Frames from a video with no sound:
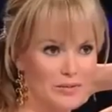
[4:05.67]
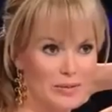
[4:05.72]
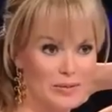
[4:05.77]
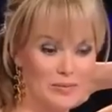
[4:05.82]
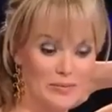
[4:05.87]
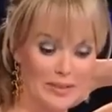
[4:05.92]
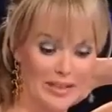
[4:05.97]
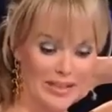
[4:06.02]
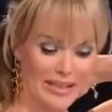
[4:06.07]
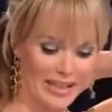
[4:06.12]

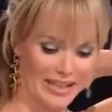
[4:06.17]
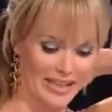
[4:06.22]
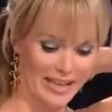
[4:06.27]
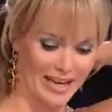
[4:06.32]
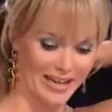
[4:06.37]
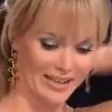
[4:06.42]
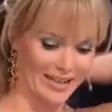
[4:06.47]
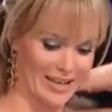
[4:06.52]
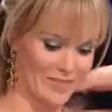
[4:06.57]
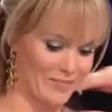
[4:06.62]
but
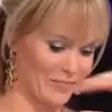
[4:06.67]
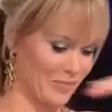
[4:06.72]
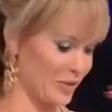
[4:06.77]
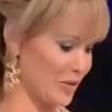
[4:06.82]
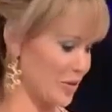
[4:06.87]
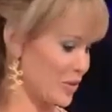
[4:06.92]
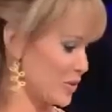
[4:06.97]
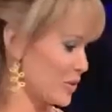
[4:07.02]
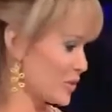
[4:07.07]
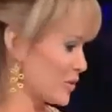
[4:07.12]
Blinkinet, they
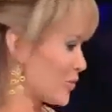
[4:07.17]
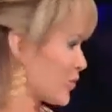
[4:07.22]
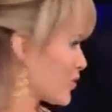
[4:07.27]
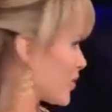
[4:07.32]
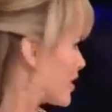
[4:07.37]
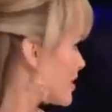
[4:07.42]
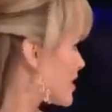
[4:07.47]
produce some